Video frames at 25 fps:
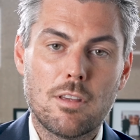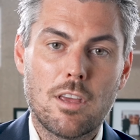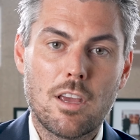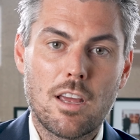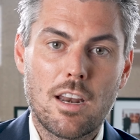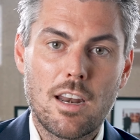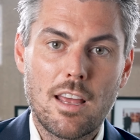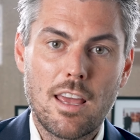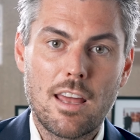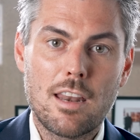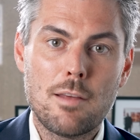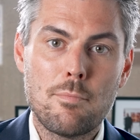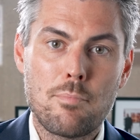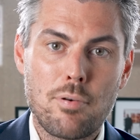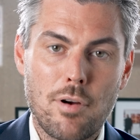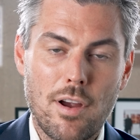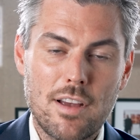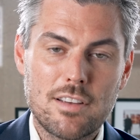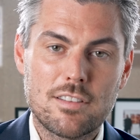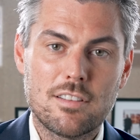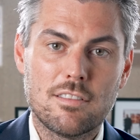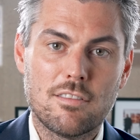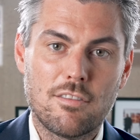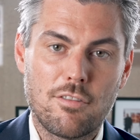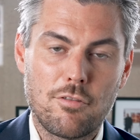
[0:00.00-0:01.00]
you're going to get
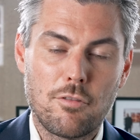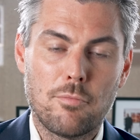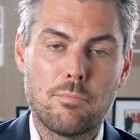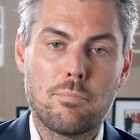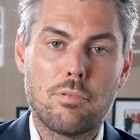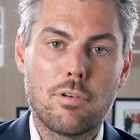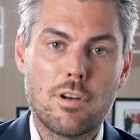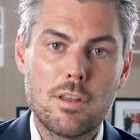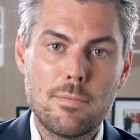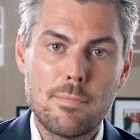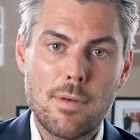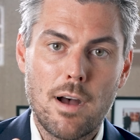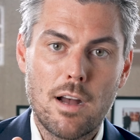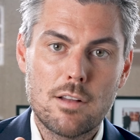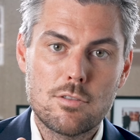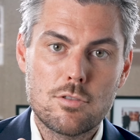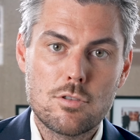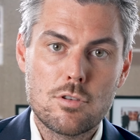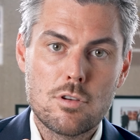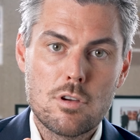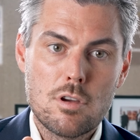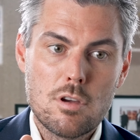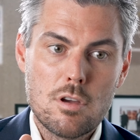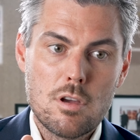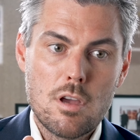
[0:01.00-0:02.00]
impressions from pretty
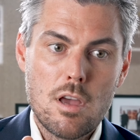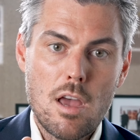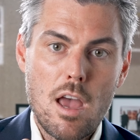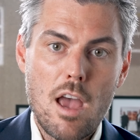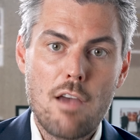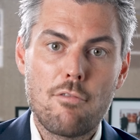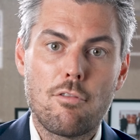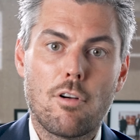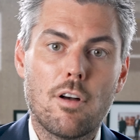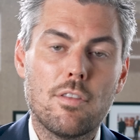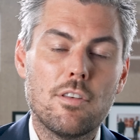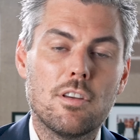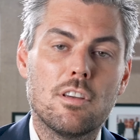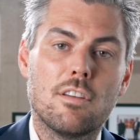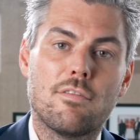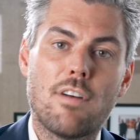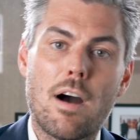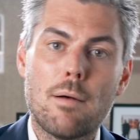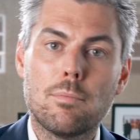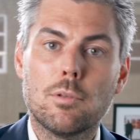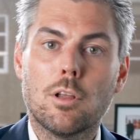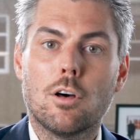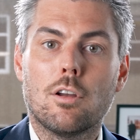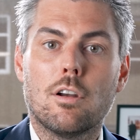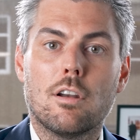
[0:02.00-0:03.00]
much everyone that you've
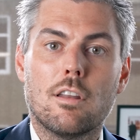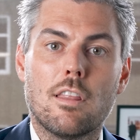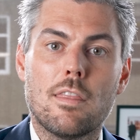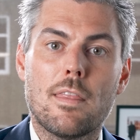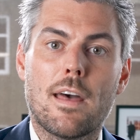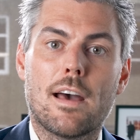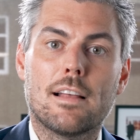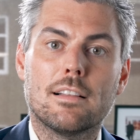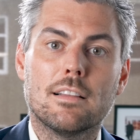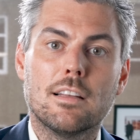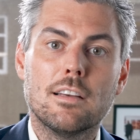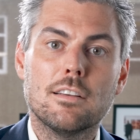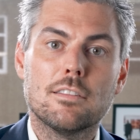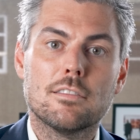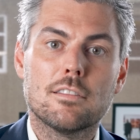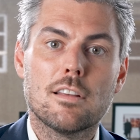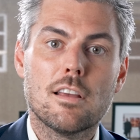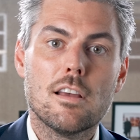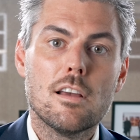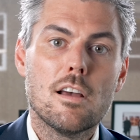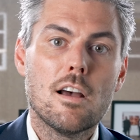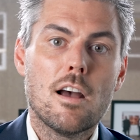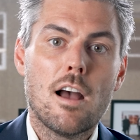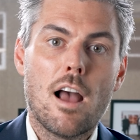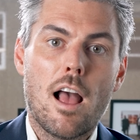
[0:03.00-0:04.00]
uploaded in that list.
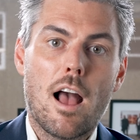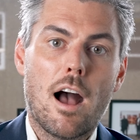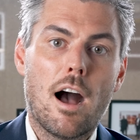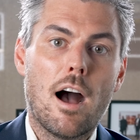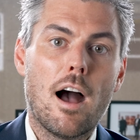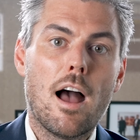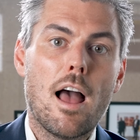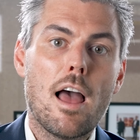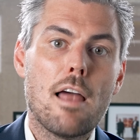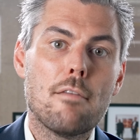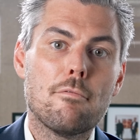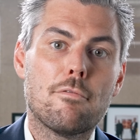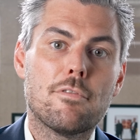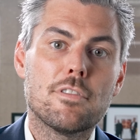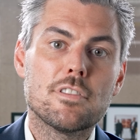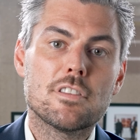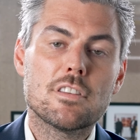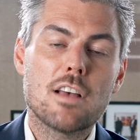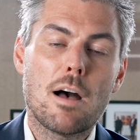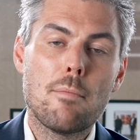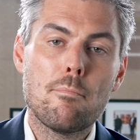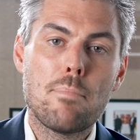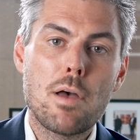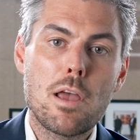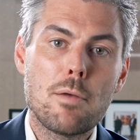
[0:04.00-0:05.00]
And for
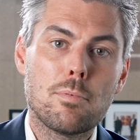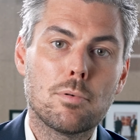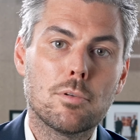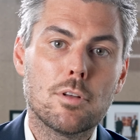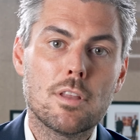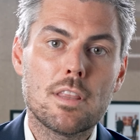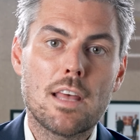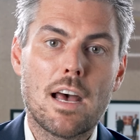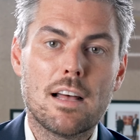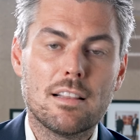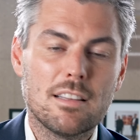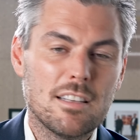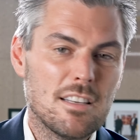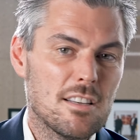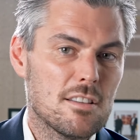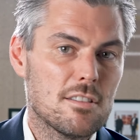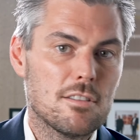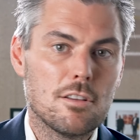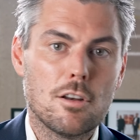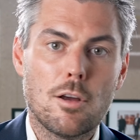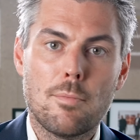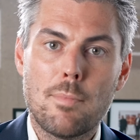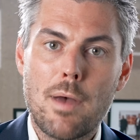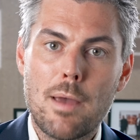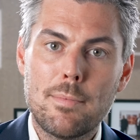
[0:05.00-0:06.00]
some people in that list,
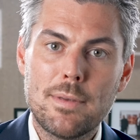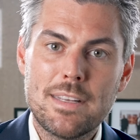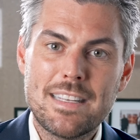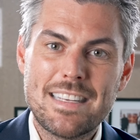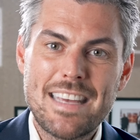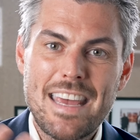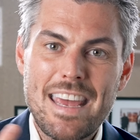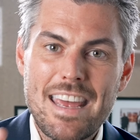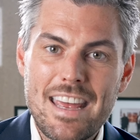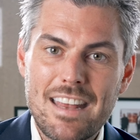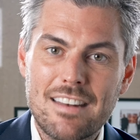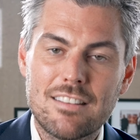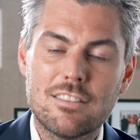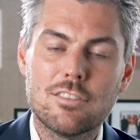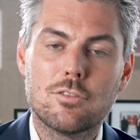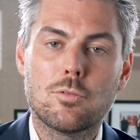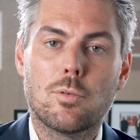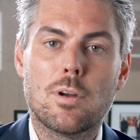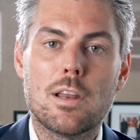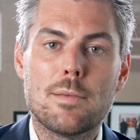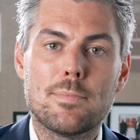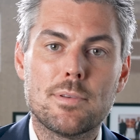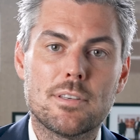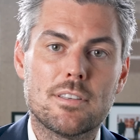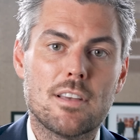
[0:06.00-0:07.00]
maybe 10 to
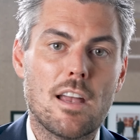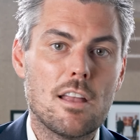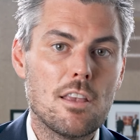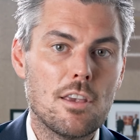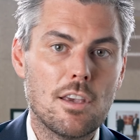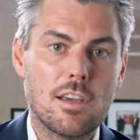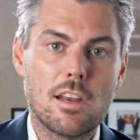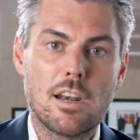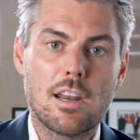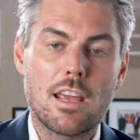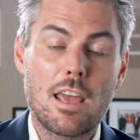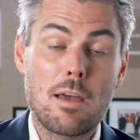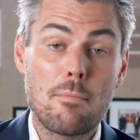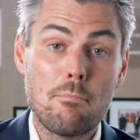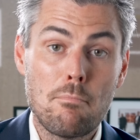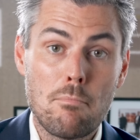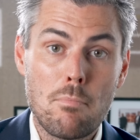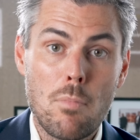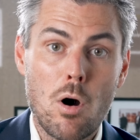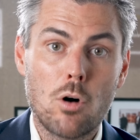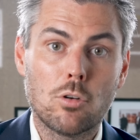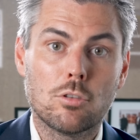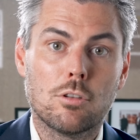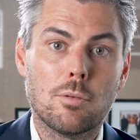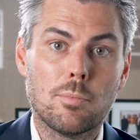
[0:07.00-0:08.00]
20%, you're going to get
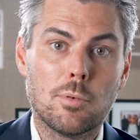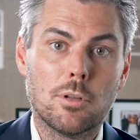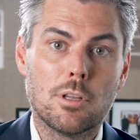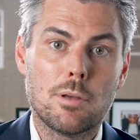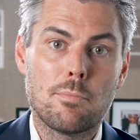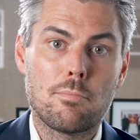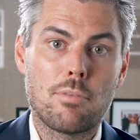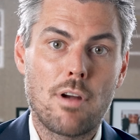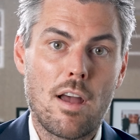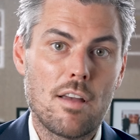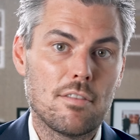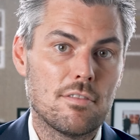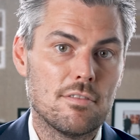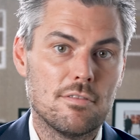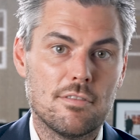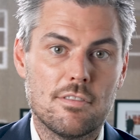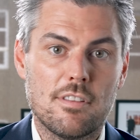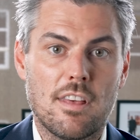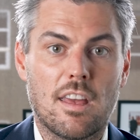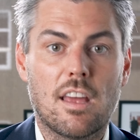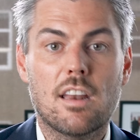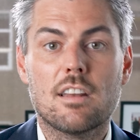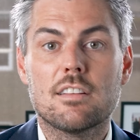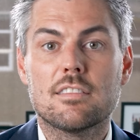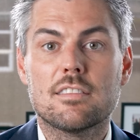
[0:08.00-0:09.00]
multiple impressions, and
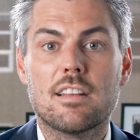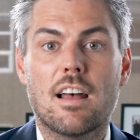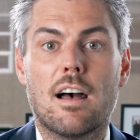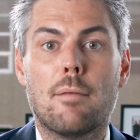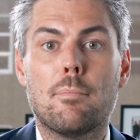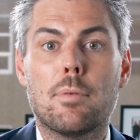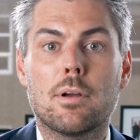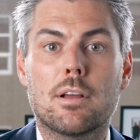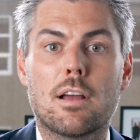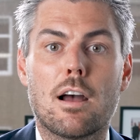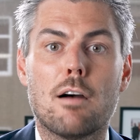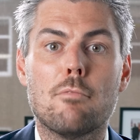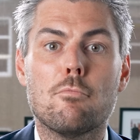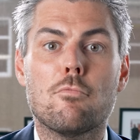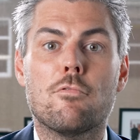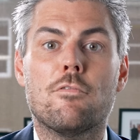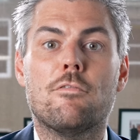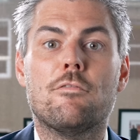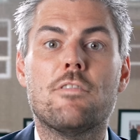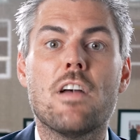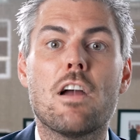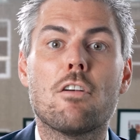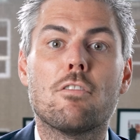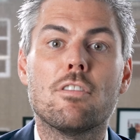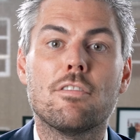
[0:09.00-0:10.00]
they're going to start to become
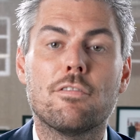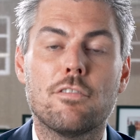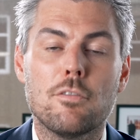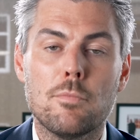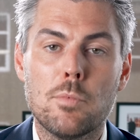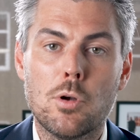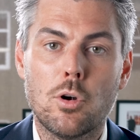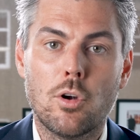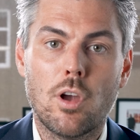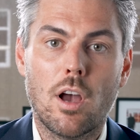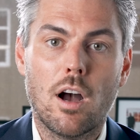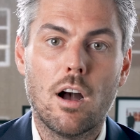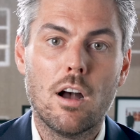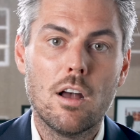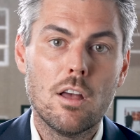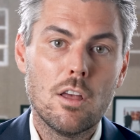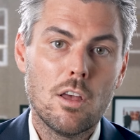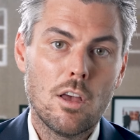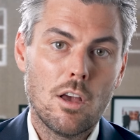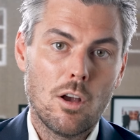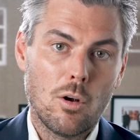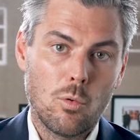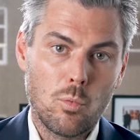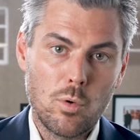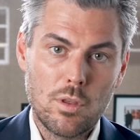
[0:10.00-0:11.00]
very familiar
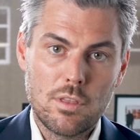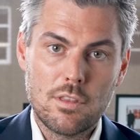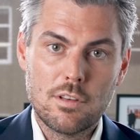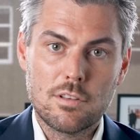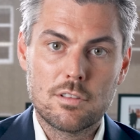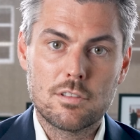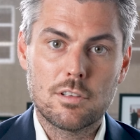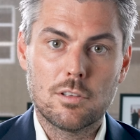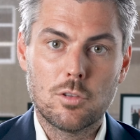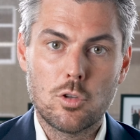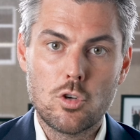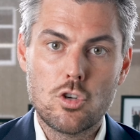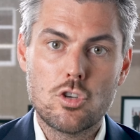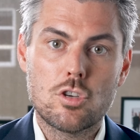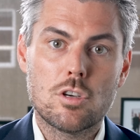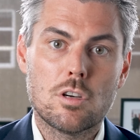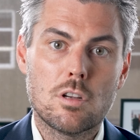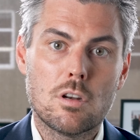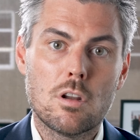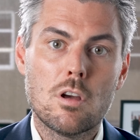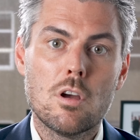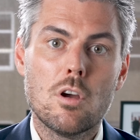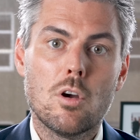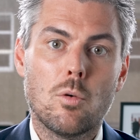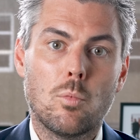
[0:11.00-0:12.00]
with the
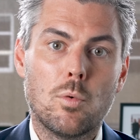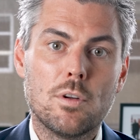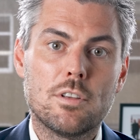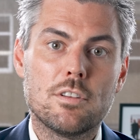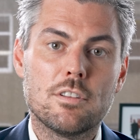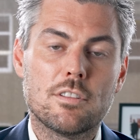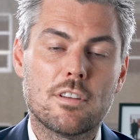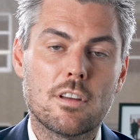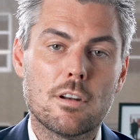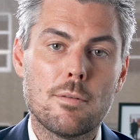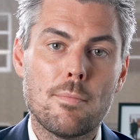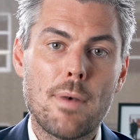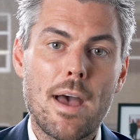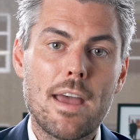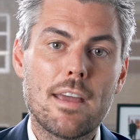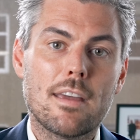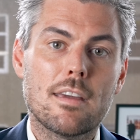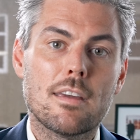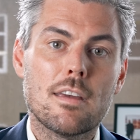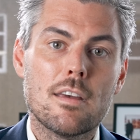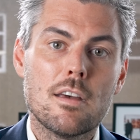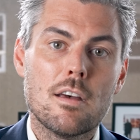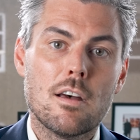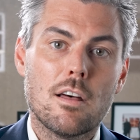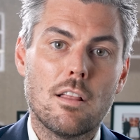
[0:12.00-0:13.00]
solution, which is going to
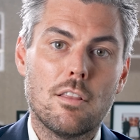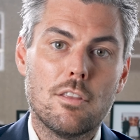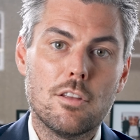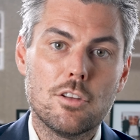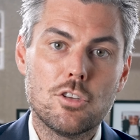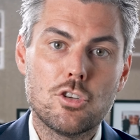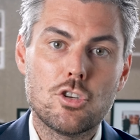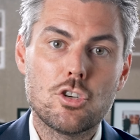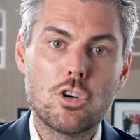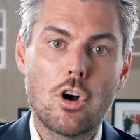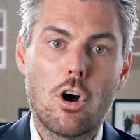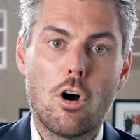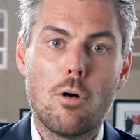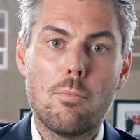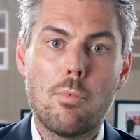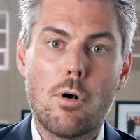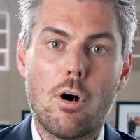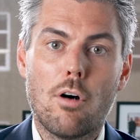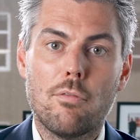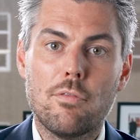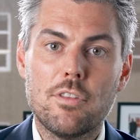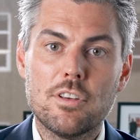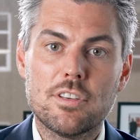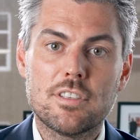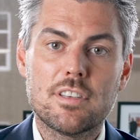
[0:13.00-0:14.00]
make the job
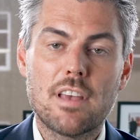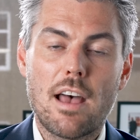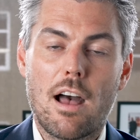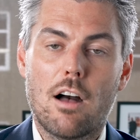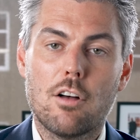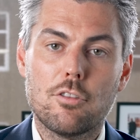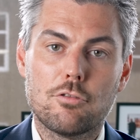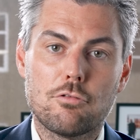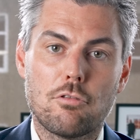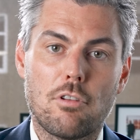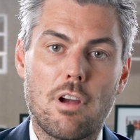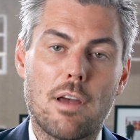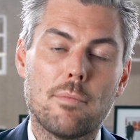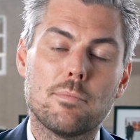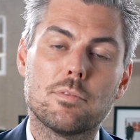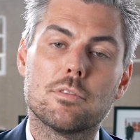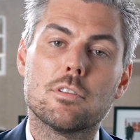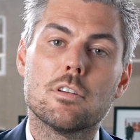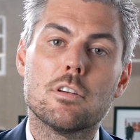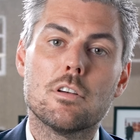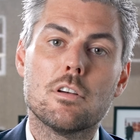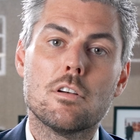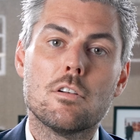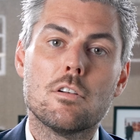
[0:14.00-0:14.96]
of the sales reps